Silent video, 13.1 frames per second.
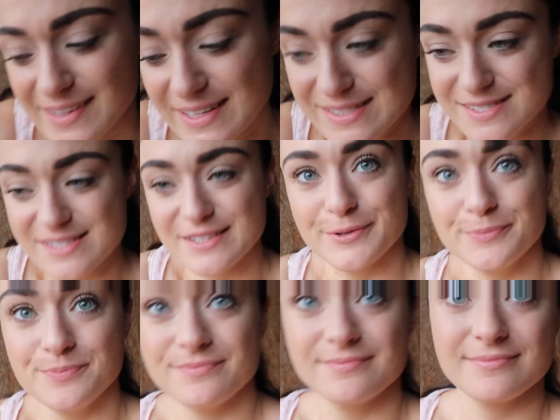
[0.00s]
Just, you
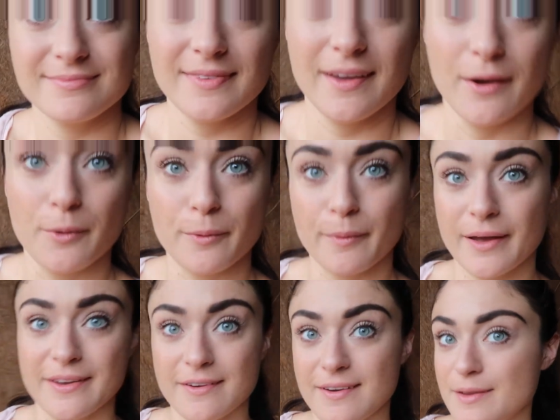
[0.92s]
know,
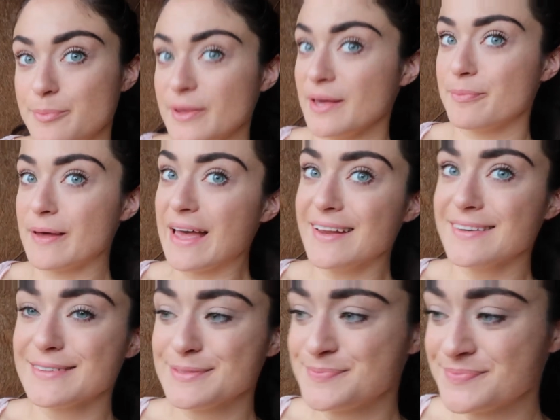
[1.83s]
when you're in a pig pen.